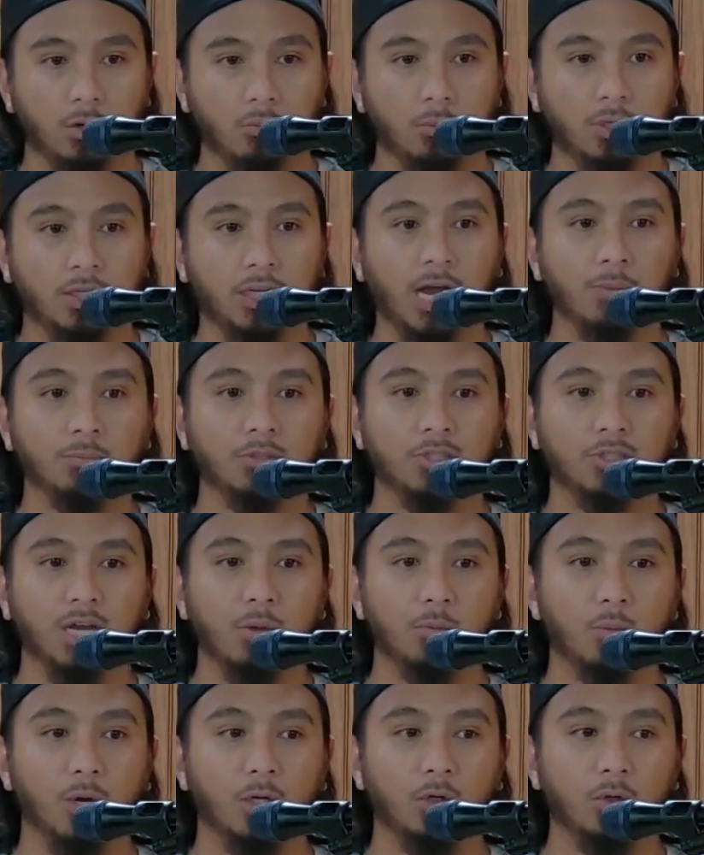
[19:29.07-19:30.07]
become
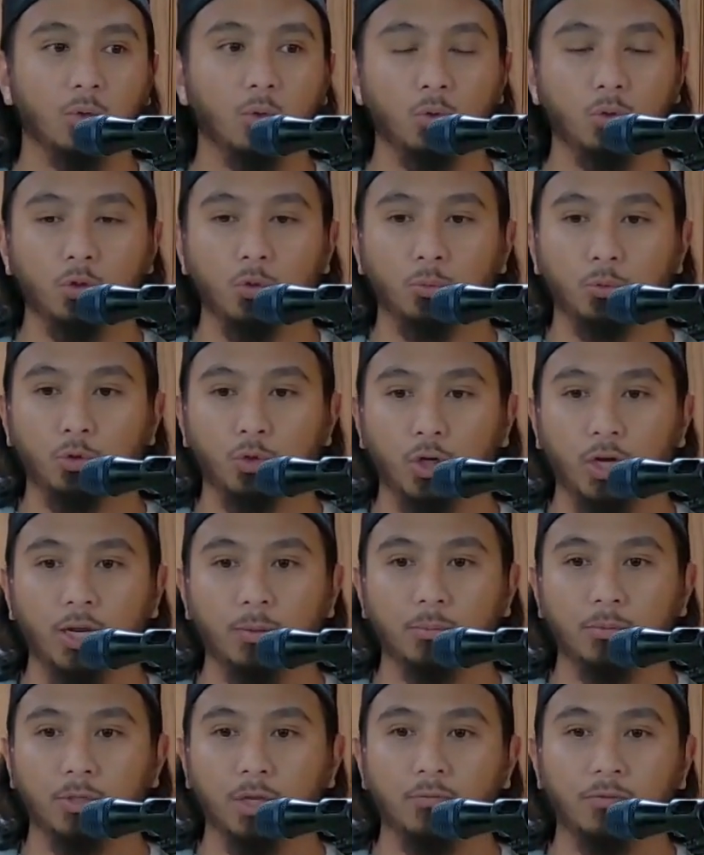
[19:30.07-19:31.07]
someone who you've
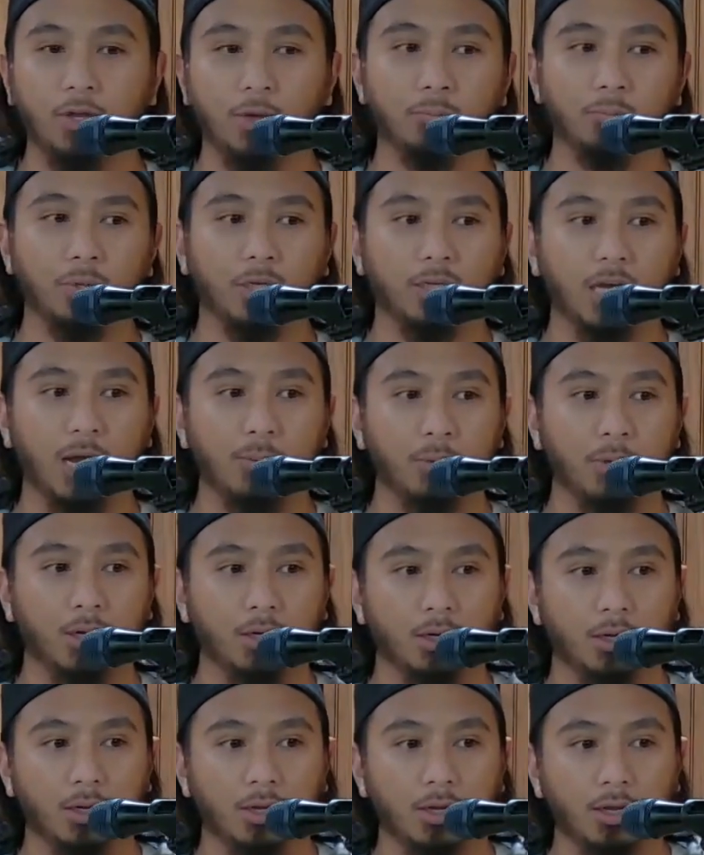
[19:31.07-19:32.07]
dreamed of them
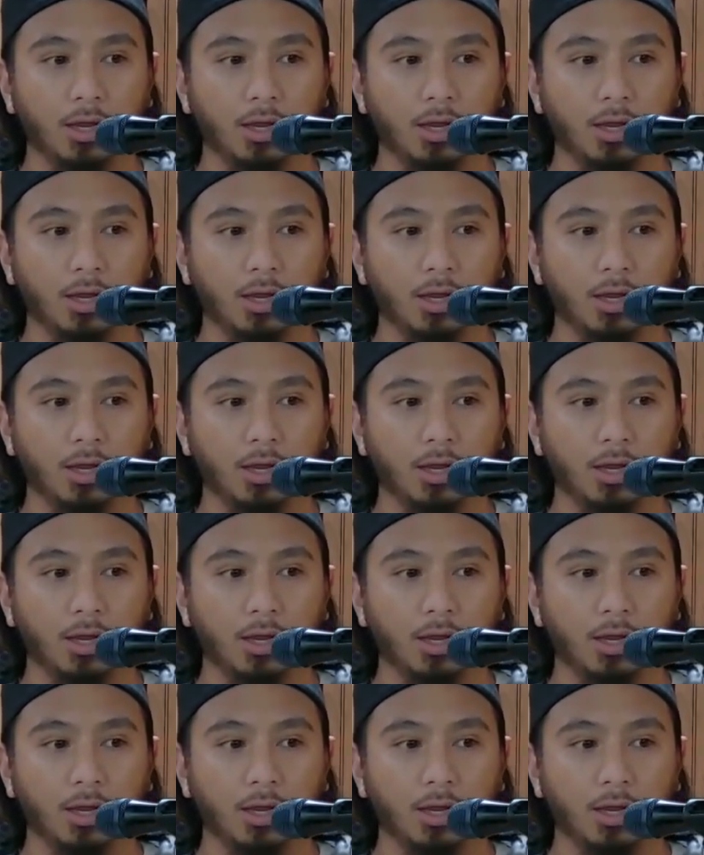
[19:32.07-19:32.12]
becoming,